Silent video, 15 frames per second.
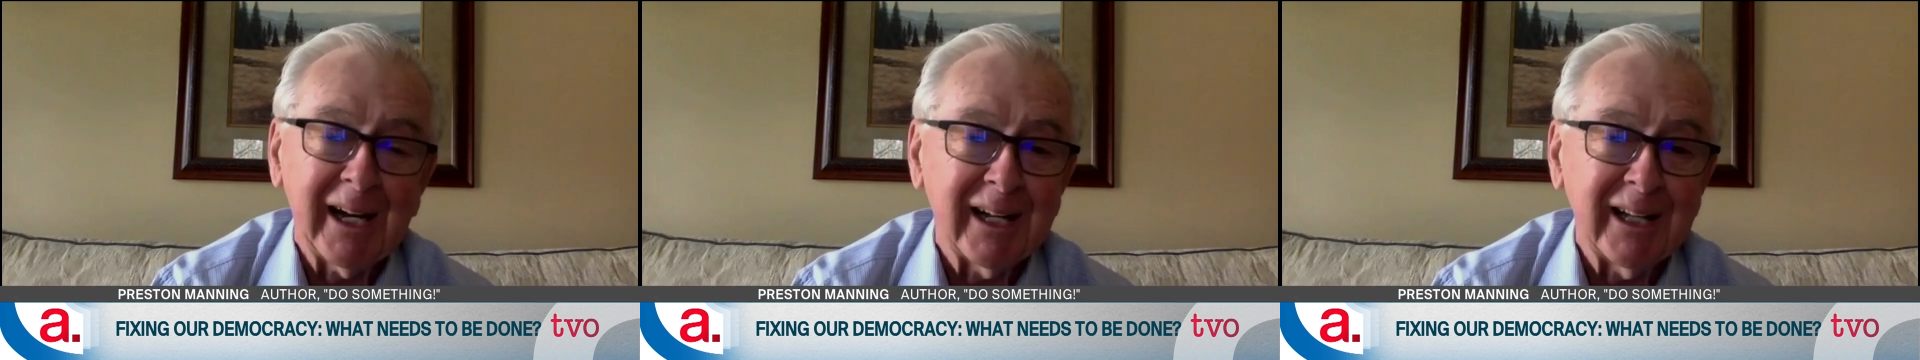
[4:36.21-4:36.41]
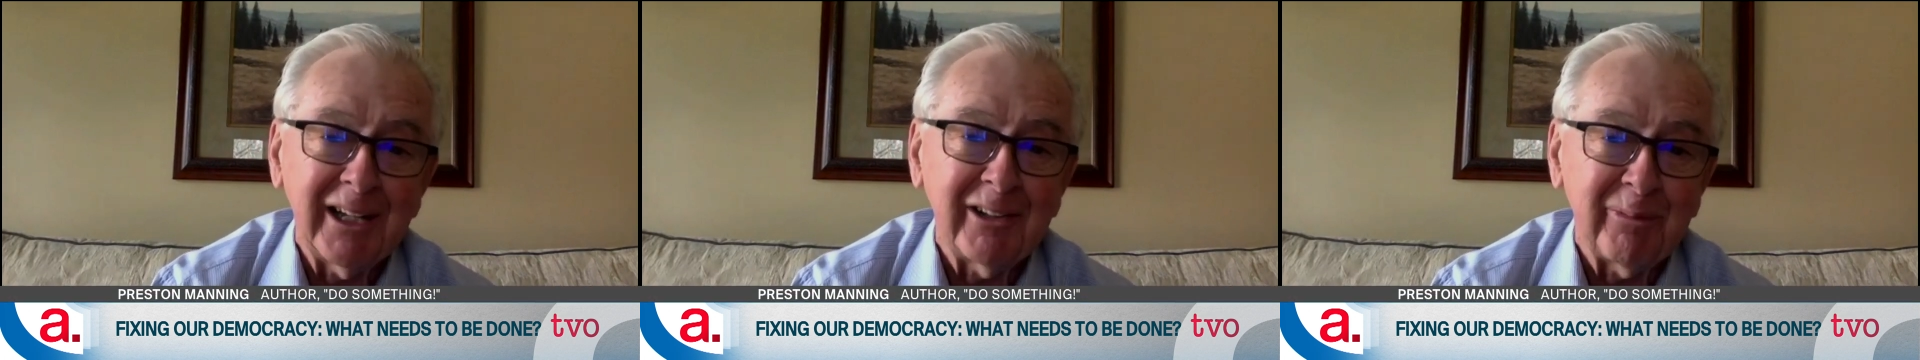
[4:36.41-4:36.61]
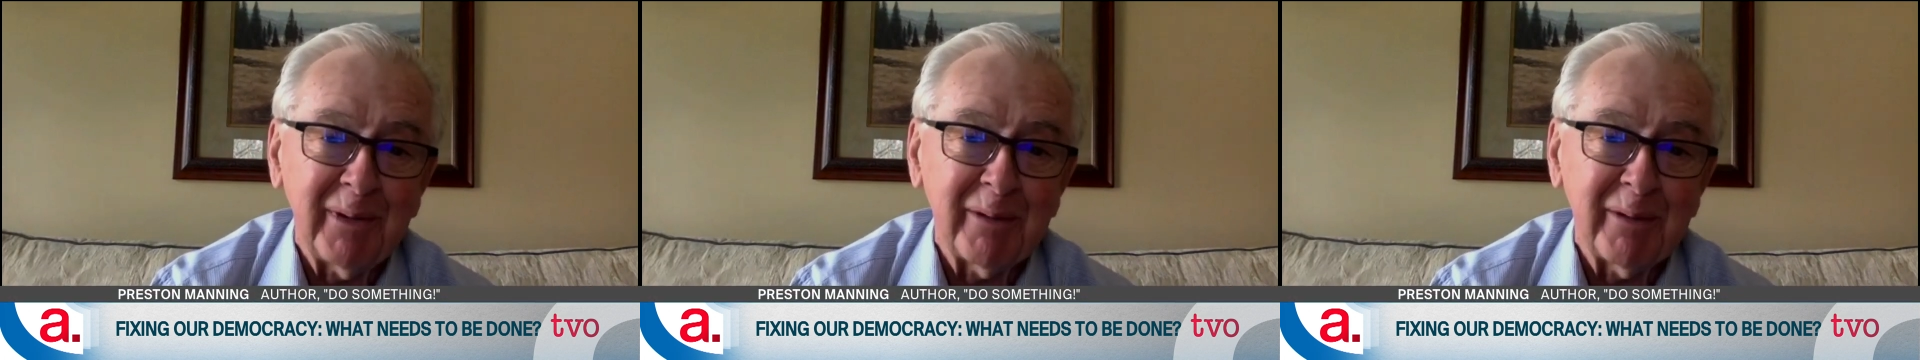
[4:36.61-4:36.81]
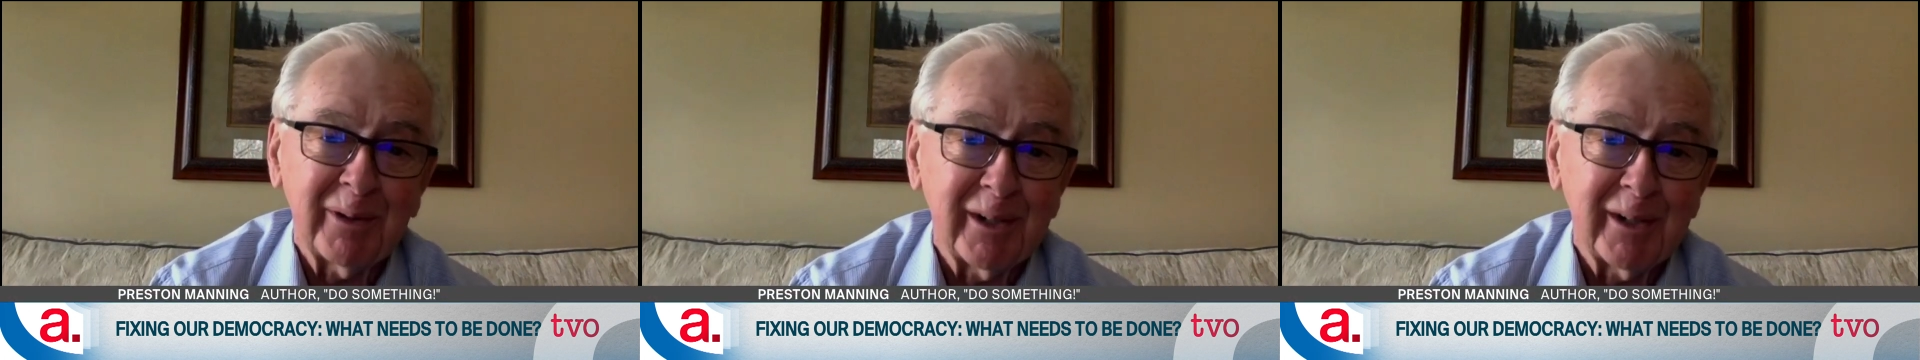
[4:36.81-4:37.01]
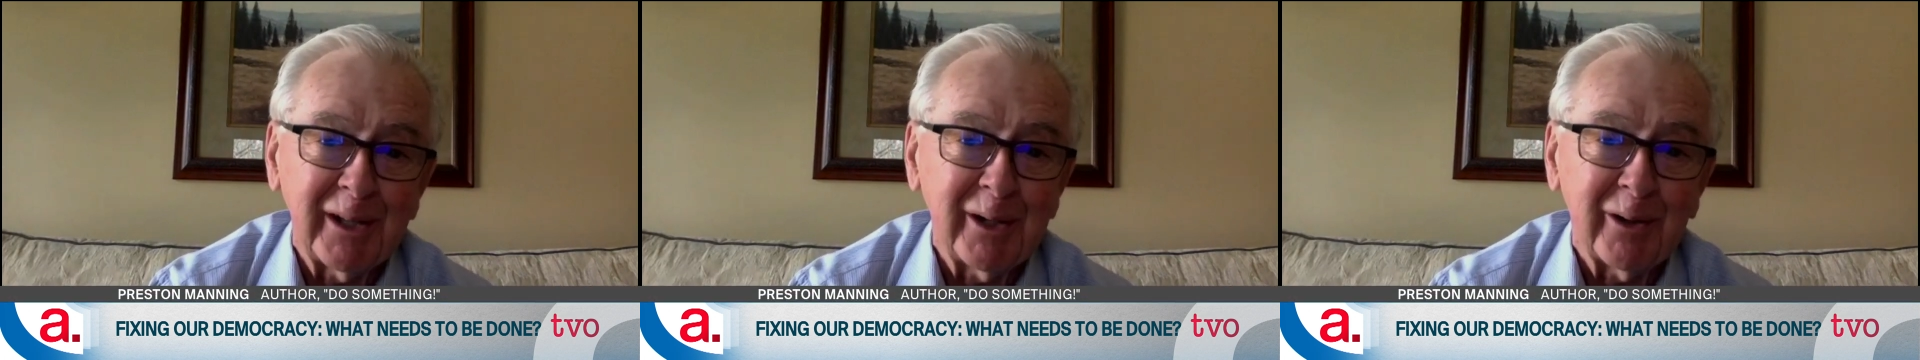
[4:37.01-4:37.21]
and these
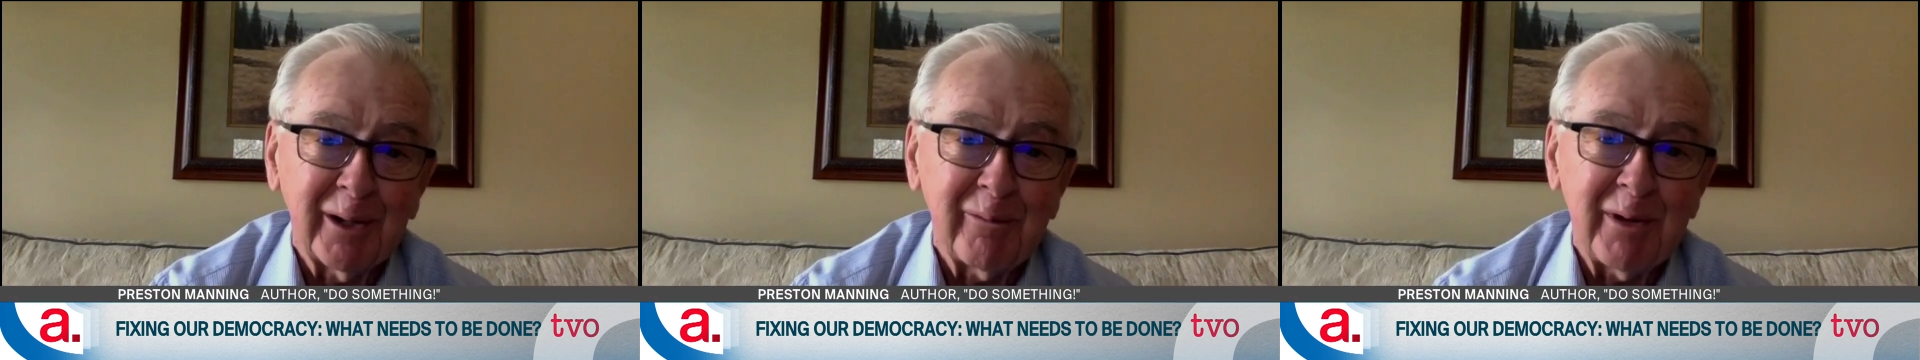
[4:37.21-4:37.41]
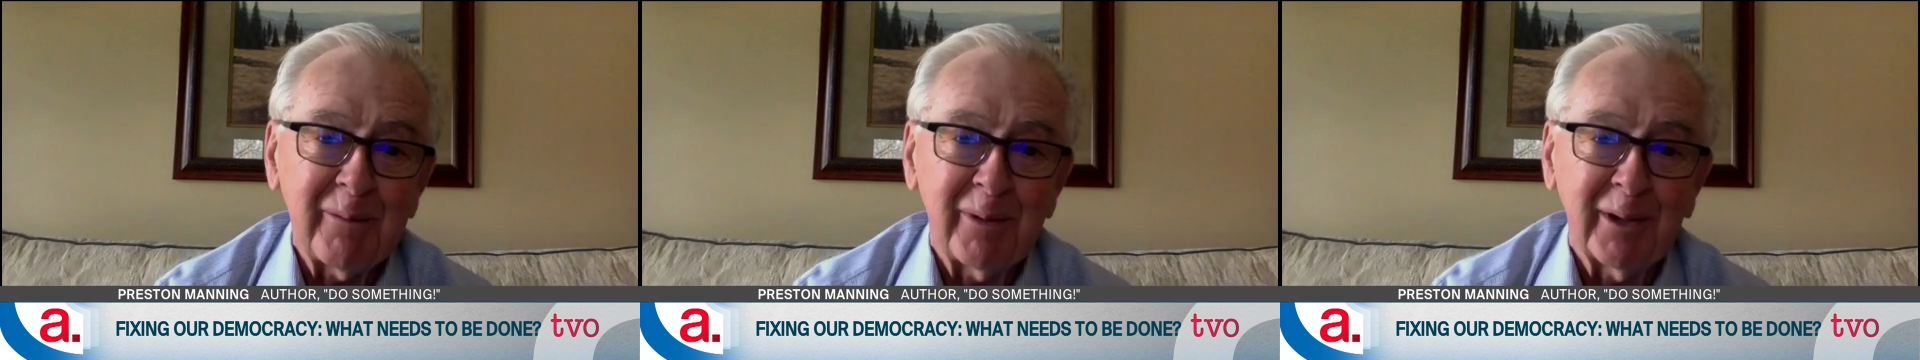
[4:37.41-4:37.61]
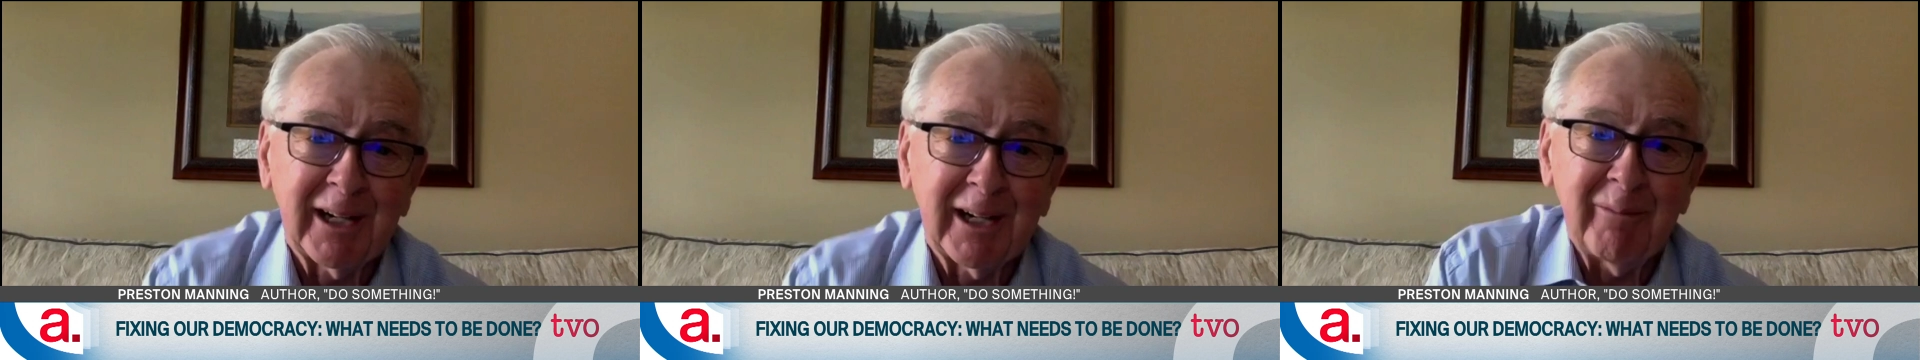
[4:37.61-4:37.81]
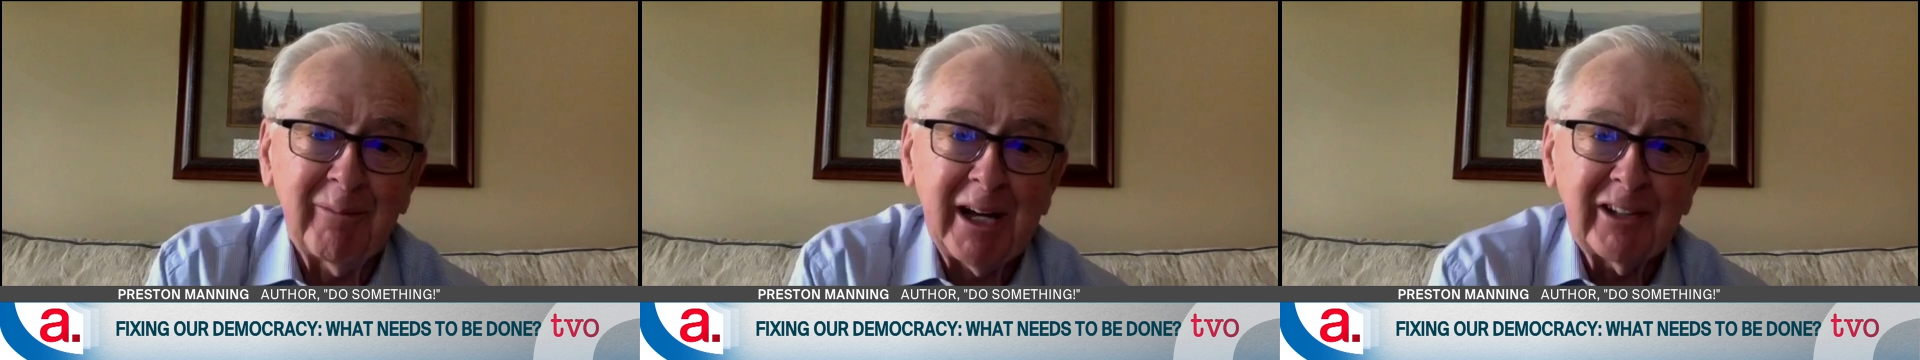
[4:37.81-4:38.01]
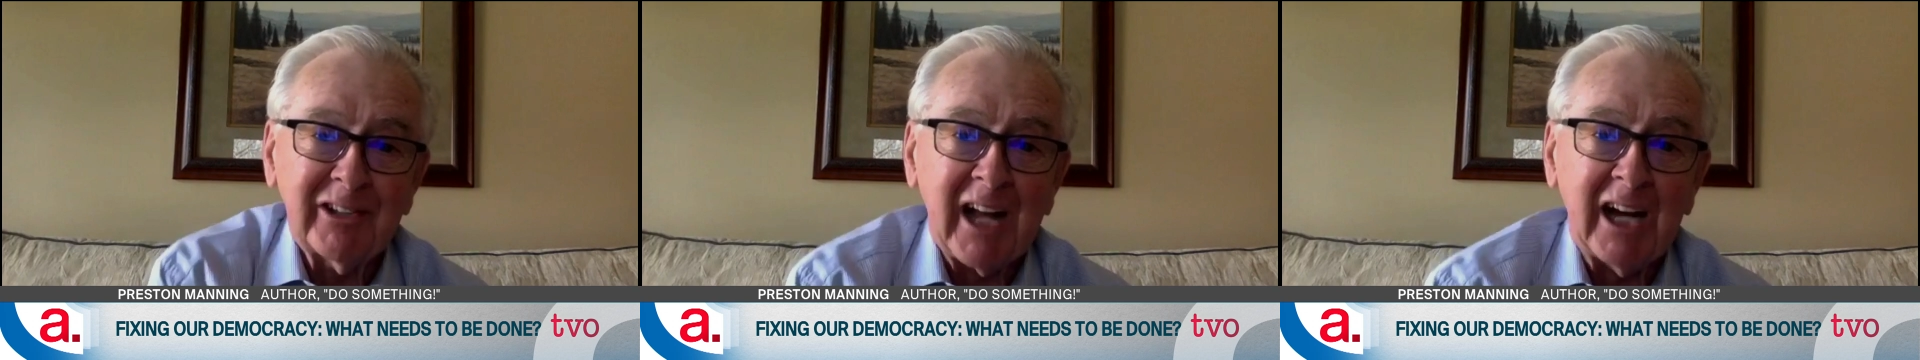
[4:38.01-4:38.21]
people are the only people that can
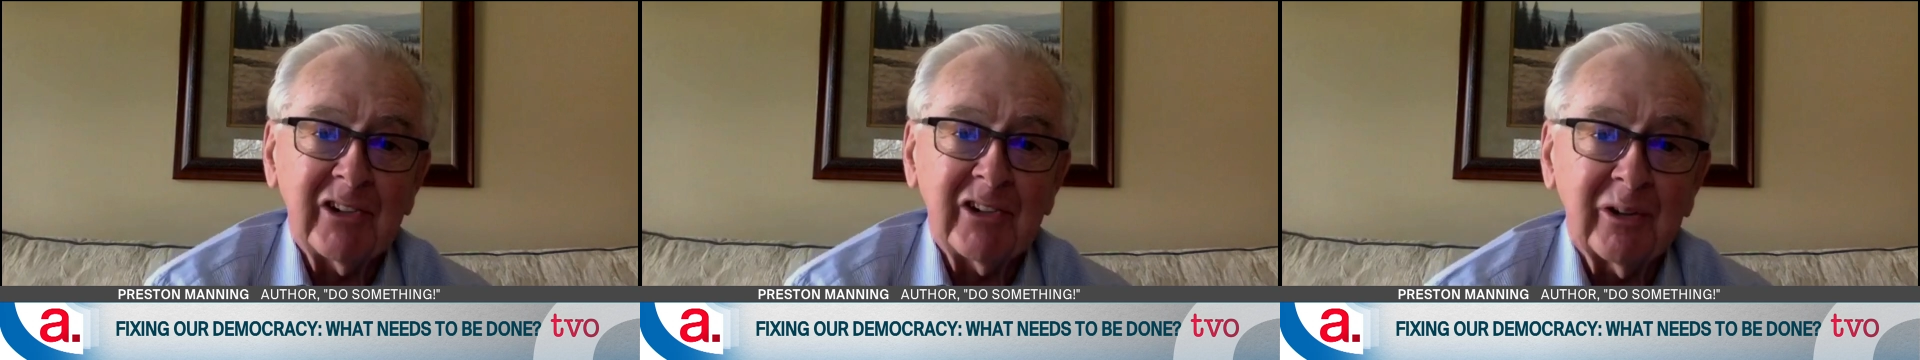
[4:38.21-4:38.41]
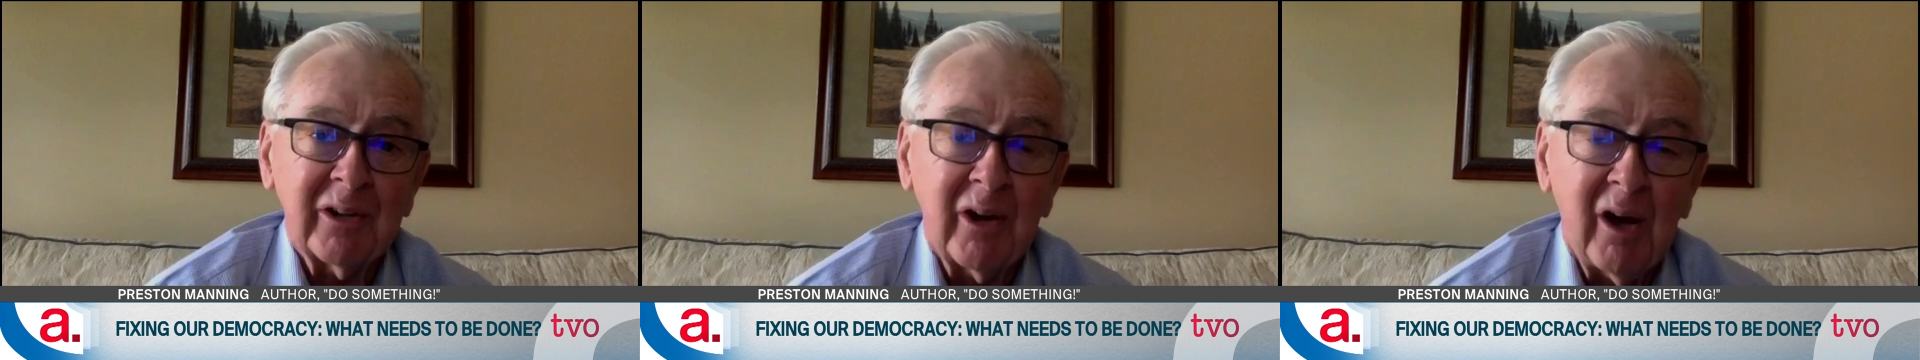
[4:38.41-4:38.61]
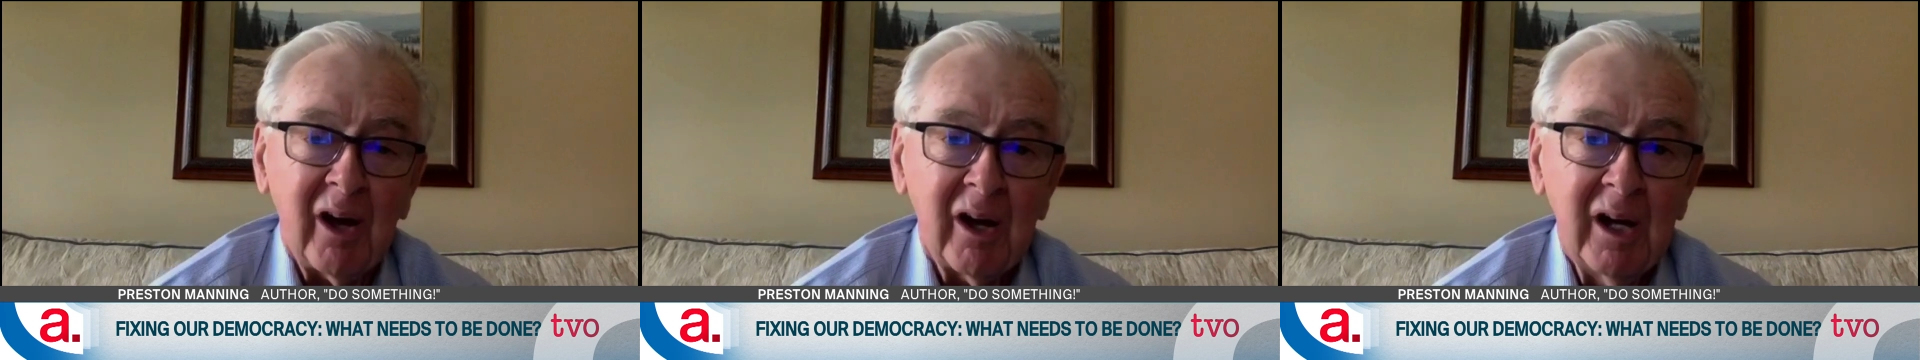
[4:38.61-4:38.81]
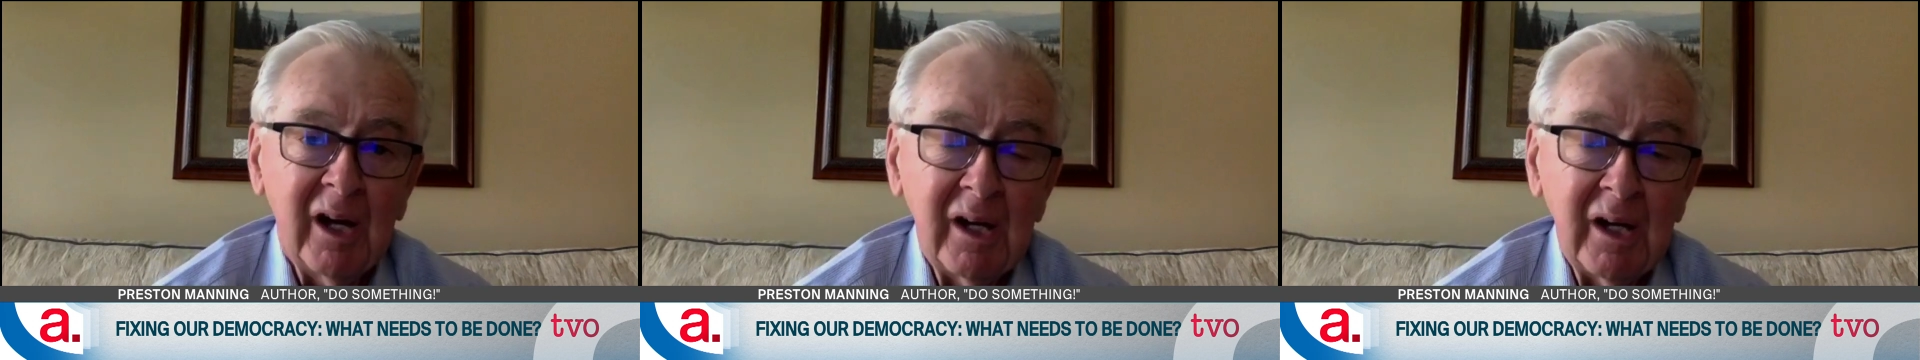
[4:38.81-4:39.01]
make statute law